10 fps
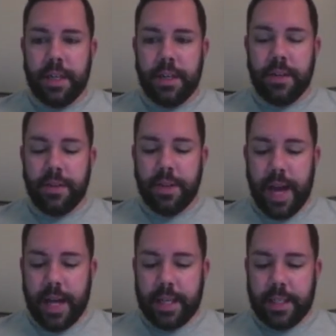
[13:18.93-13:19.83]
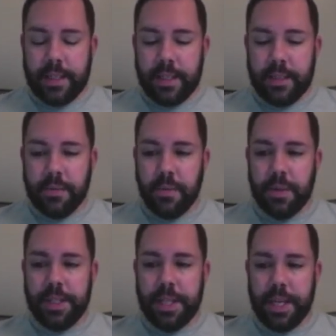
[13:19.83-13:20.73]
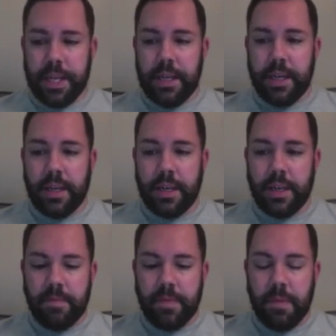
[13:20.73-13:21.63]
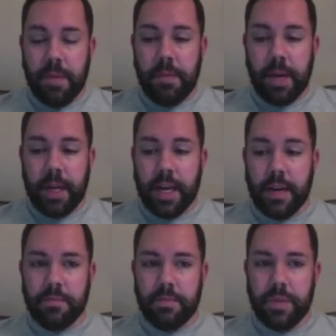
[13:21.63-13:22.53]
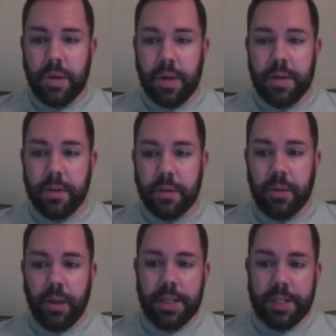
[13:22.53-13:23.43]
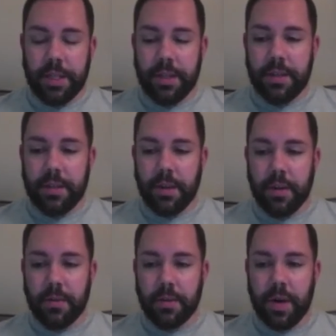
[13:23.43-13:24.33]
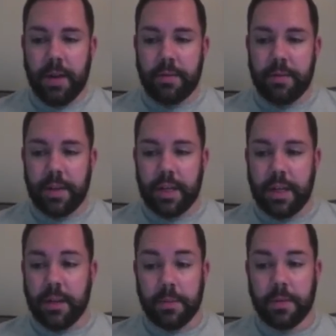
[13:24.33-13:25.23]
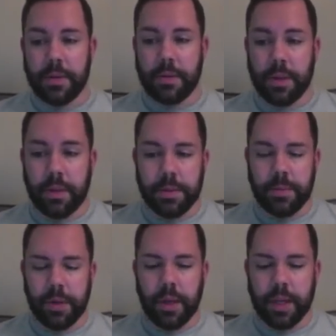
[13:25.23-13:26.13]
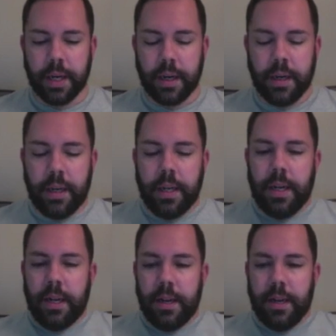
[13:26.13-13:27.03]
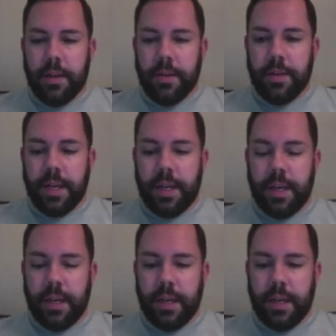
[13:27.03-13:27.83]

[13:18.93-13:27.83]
that was then made my account go under, plus the overdraft fee, the first one that was put on there, then